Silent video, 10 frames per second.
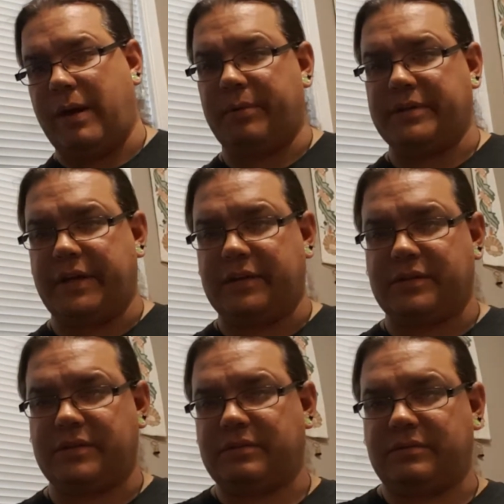
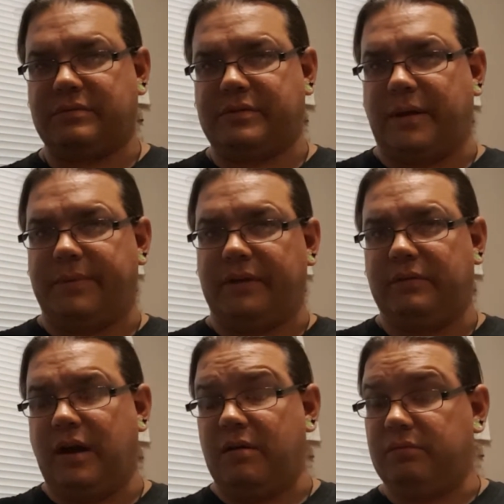represents something.
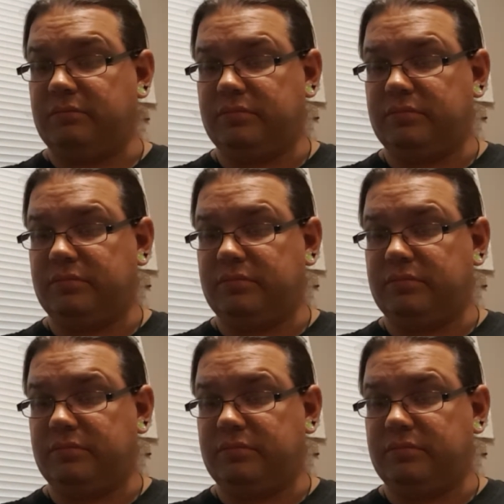No.